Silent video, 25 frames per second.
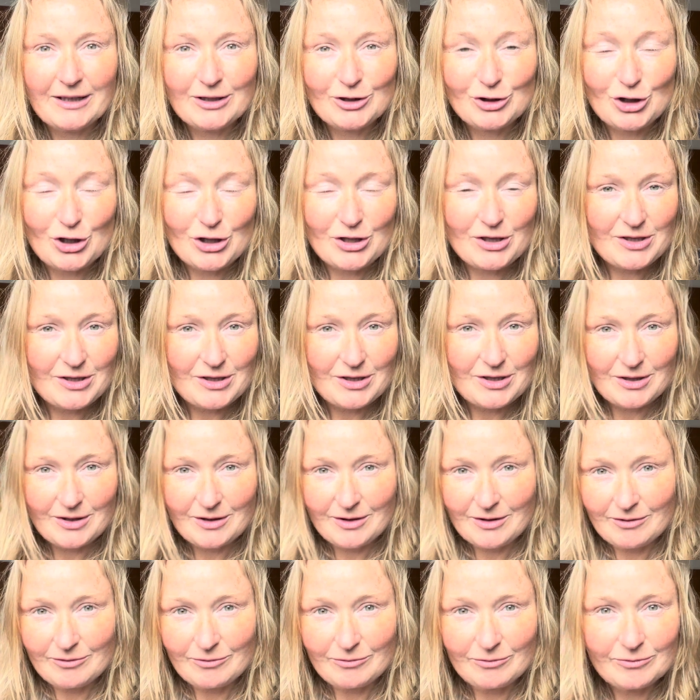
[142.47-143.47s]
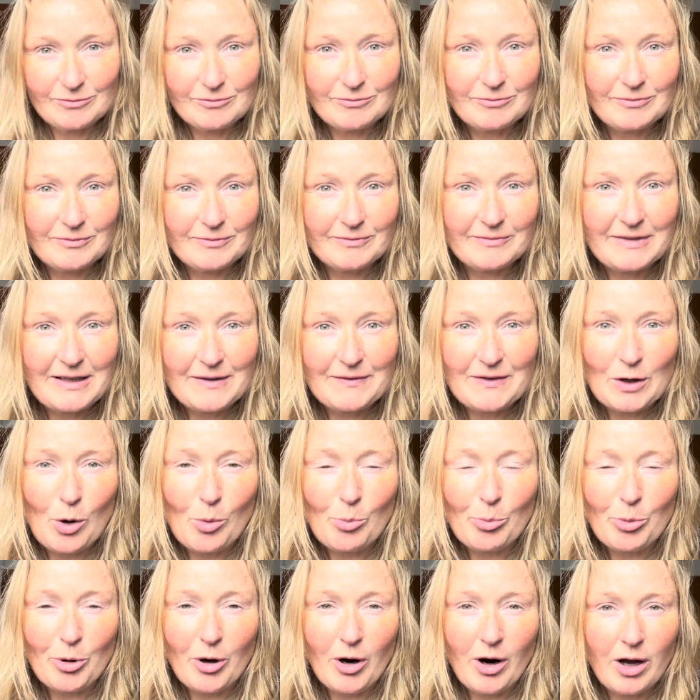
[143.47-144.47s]
just living on
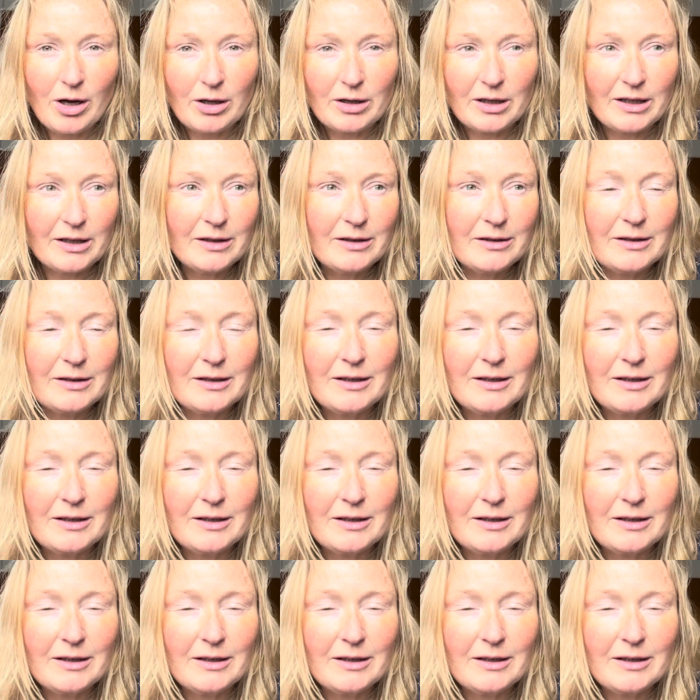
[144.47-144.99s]
prana.